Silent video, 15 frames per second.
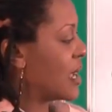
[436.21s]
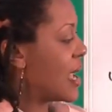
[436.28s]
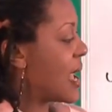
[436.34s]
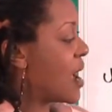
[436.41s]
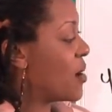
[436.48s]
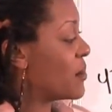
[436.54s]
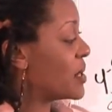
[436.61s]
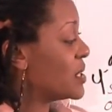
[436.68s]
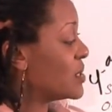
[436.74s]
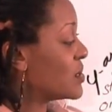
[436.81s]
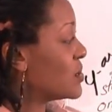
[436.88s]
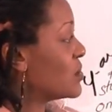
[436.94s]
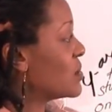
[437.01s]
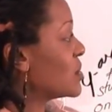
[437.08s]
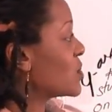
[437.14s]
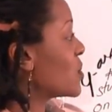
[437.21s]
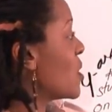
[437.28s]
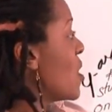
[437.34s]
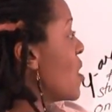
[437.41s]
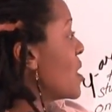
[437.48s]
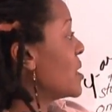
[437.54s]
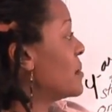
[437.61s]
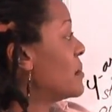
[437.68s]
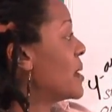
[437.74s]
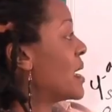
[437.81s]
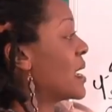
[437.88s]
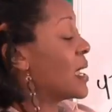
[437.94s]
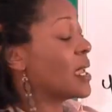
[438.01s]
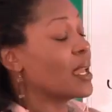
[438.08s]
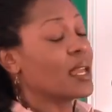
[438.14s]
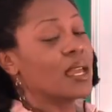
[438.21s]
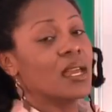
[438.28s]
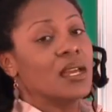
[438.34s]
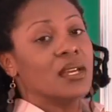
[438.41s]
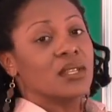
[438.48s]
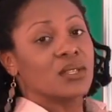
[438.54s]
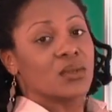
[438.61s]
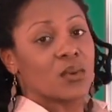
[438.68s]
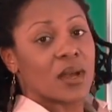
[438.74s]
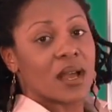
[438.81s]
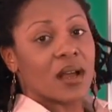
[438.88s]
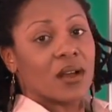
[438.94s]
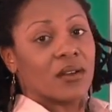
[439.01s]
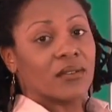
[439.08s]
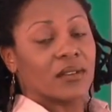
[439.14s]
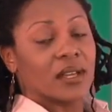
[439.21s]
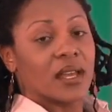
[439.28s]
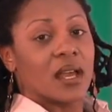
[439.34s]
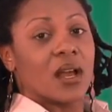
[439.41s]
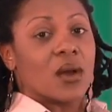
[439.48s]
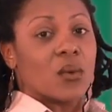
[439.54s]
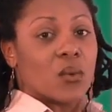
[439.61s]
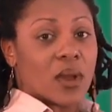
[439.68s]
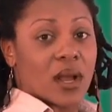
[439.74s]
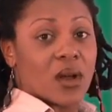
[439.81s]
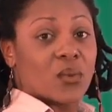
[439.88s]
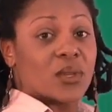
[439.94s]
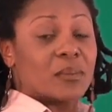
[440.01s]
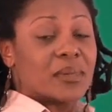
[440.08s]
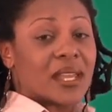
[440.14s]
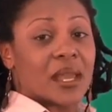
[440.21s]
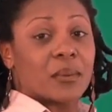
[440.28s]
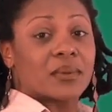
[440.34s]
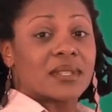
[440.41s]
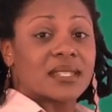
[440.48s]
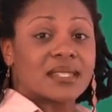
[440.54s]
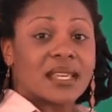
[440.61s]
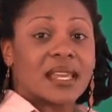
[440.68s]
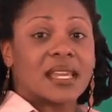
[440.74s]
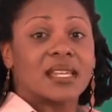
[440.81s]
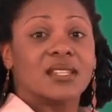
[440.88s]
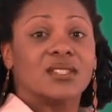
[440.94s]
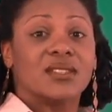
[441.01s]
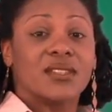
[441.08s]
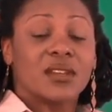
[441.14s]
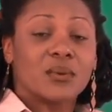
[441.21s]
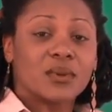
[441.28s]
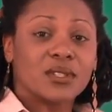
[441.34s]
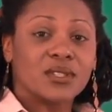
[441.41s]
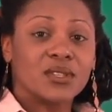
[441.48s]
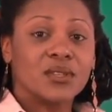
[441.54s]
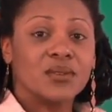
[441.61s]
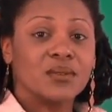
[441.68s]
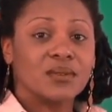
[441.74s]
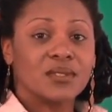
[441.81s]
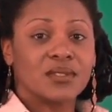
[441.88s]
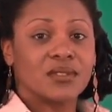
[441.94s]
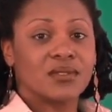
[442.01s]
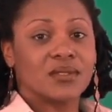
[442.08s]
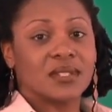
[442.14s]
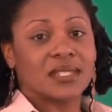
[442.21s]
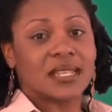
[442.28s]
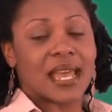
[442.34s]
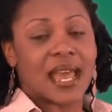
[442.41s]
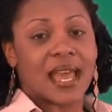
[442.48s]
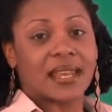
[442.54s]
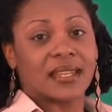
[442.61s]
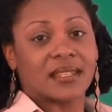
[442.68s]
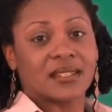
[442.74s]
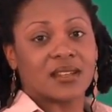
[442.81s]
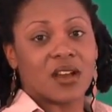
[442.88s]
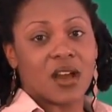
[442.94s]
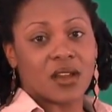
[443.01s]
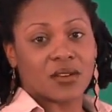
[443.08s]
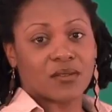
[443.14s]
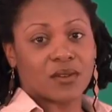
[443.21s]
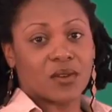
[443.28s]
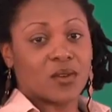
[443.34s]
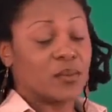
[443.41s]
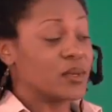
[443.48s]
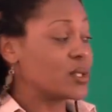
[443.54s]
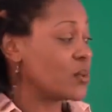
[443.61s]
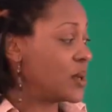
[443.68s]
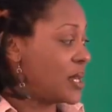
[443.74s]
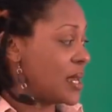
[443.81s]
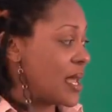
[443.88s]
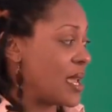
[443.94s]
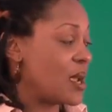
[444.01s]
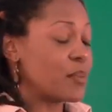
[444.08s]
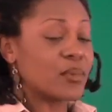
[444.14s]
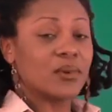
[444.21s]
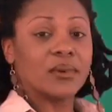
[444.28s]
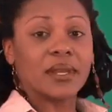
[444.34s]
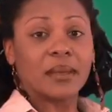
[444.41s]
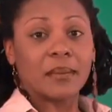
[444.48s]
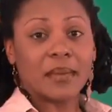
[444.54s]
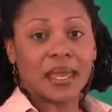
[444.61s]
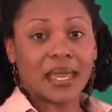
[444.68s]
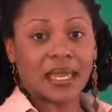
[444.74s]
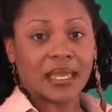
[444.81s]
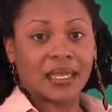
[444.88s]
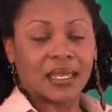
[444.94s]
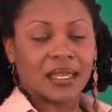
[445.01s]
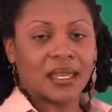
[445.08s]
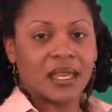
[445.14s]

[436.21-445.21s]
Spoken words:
How many students were on in May? 12. Well, we'd be able to say there were 2 students added to honor roll between April and May.